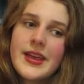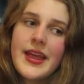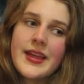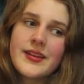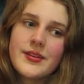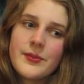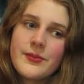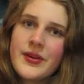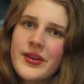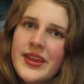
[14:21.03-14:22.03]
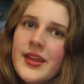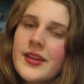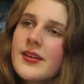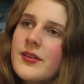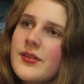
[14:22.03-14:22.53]
And
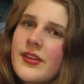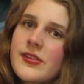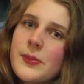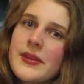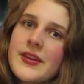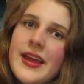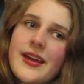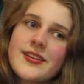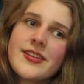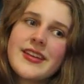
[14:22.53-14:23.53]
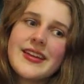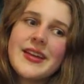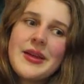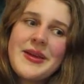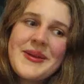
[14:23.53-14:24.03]
Marianne, sensibility actually